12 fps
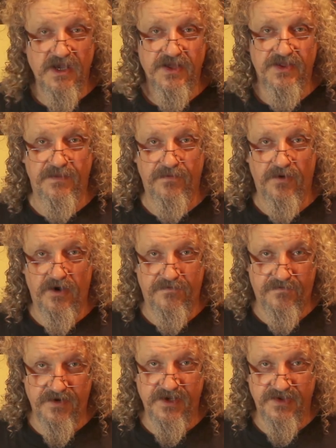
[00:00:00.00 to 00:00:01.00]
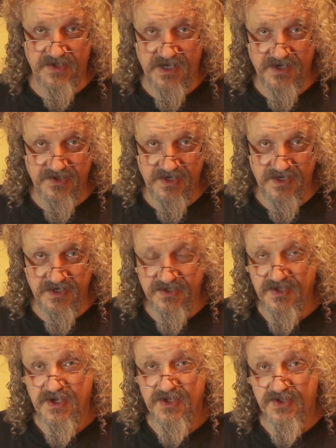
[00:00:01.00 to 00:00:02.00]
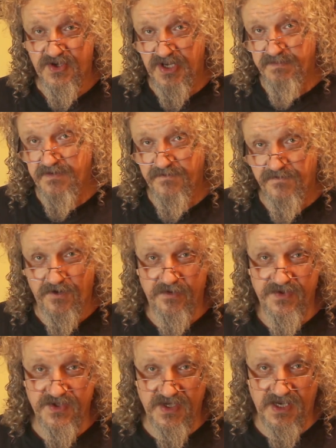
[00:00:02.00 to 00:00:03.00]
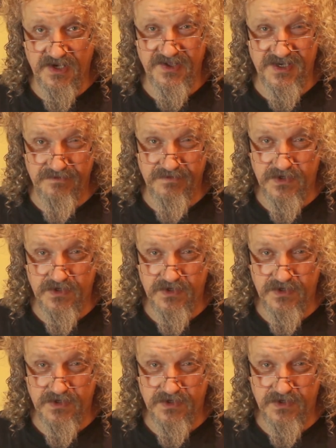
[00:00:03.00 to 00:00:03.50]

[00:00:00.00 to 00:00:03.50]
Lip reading: then, or 3 attacks that is, it's going to be 4 attacks. It can be